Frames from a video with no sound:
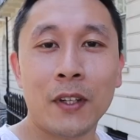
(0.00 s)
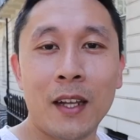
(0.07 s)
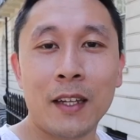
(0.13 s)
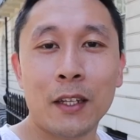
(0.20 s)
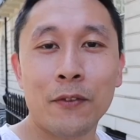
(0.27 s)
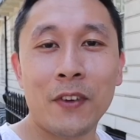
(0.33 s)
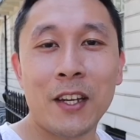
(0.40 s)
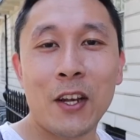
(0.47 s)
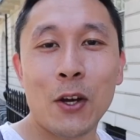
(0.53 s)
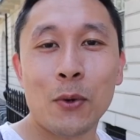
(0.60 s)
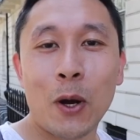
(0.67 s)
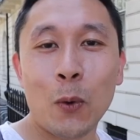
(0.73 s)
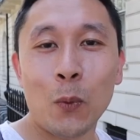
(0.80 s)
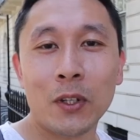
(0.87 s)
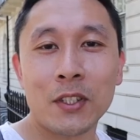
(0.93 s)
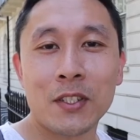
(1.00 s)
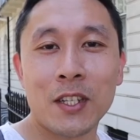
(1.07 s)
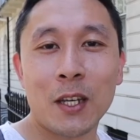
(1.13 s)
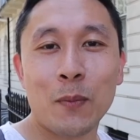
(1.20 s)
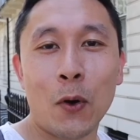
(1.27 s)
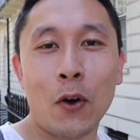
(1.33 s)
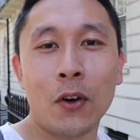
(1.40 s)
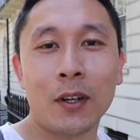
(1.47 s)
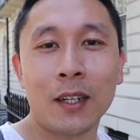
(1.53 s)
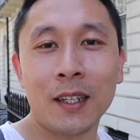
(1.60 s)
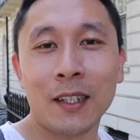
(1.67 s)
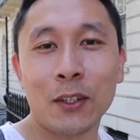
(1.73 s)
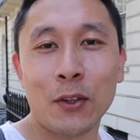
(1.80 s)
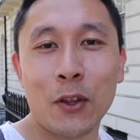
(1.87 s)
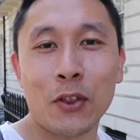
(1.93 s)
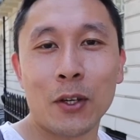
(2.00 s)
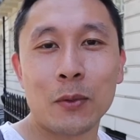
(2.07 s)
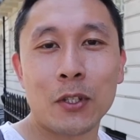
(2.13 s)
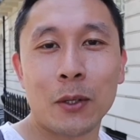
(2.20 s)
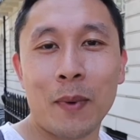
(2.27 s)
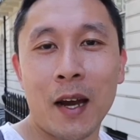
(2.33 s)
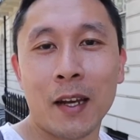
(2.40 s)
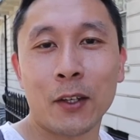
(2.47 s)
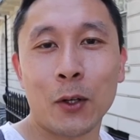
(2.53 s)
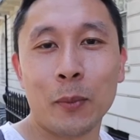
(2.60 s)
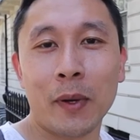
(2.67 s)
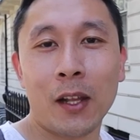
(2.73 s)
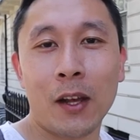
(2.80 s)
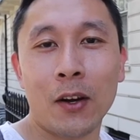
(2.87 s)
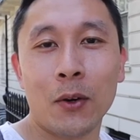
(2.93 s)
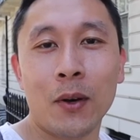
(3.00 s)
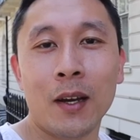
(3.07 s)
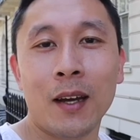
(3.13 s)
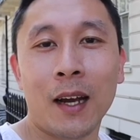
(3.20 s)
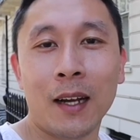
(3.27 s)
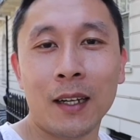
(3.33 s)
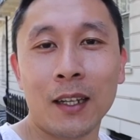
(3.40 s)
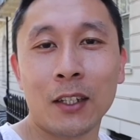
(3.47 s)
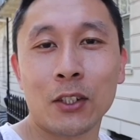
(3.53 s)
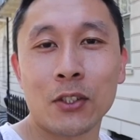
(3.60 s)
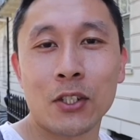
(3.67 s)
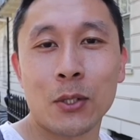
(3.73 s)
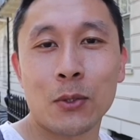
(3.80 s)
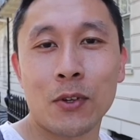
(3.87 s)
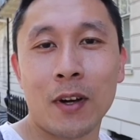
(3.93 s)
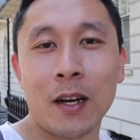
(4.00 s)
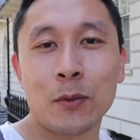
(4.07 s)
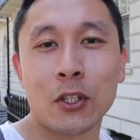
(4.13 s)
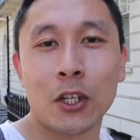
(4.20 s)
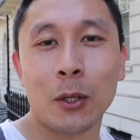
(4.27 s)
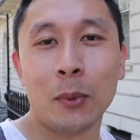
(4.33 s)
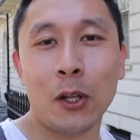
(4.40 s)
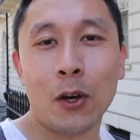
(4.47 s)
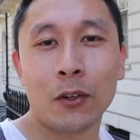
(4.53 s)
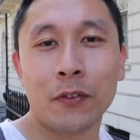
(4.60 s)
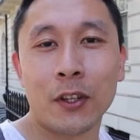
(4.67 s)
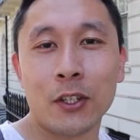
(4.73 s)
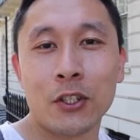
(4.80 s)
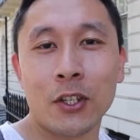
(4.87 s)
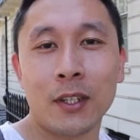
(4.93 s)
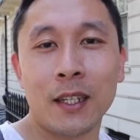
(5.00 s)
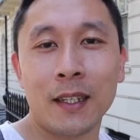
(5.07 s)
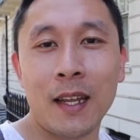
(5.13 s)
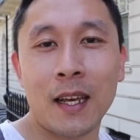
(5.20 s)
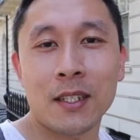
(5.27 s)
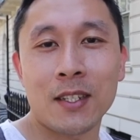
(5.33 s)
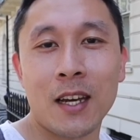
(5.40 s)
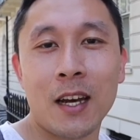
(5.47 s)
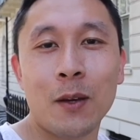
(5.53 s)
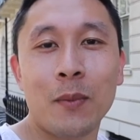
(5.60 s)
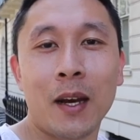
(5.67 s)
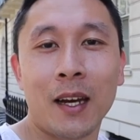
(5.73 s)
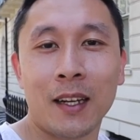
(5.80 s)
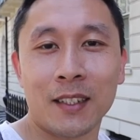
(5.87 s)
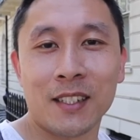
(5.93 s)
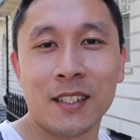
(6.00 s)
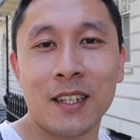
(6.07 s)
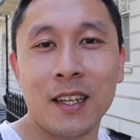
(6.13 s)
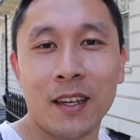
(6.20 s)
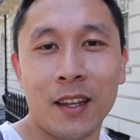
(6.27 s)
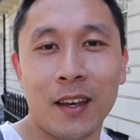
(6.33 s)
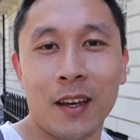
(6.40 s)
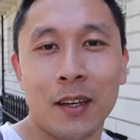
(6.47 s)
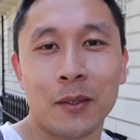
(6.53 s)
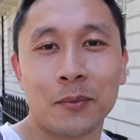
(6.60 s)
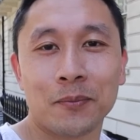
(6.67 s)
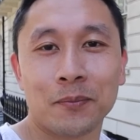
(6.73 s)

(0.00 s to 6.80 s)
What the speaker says: you like the video and want to see more, click on the thumbs up icon below and click on subscribe to come along for the journey next time, and I'll see you there.